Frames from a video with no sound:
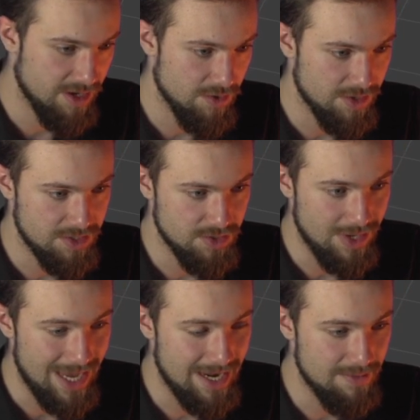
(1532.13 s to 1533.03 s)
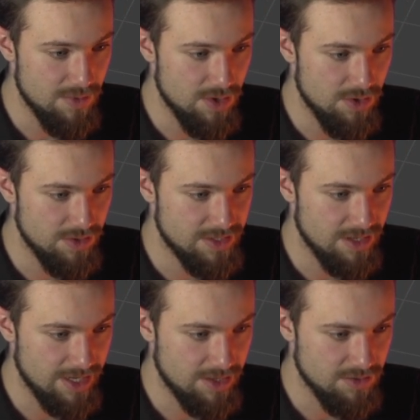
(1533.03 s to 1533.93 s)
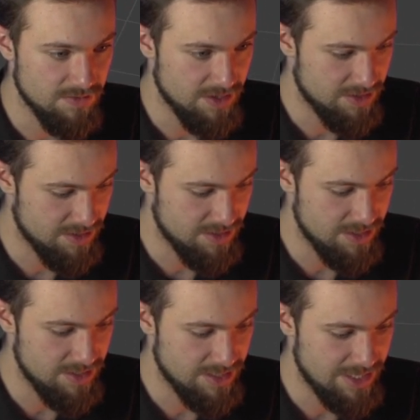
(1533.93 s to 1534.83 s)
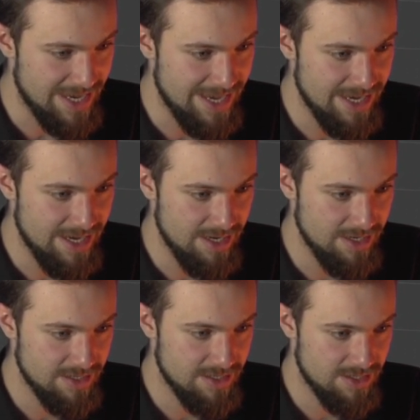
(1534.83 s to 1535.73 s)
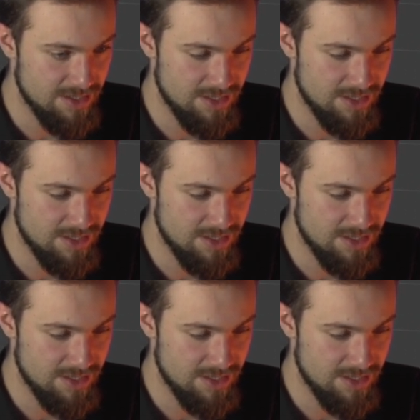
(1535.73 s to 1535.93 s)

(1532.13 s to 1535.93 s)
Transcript: go into edit mode, select those vertices, and